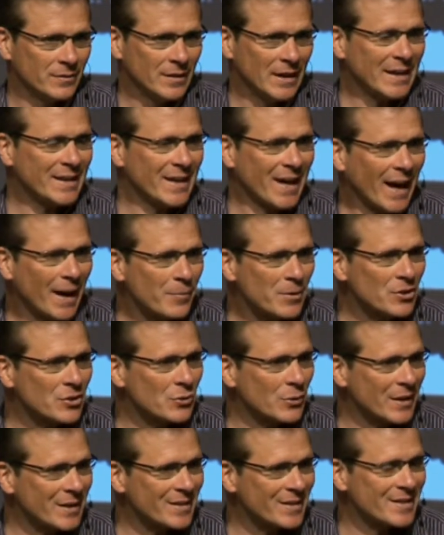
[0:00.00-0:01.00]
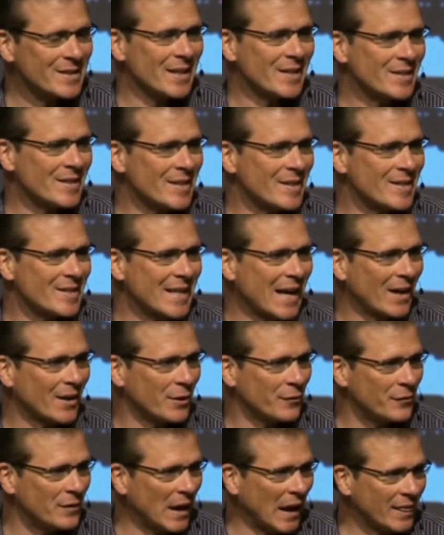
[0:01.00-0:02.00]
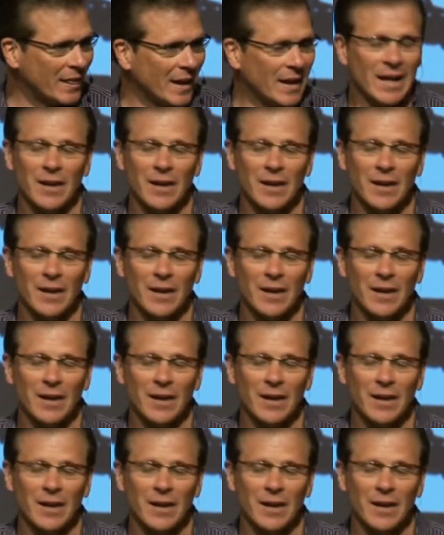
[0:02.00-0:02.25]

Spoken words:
It came into existence out of nothing.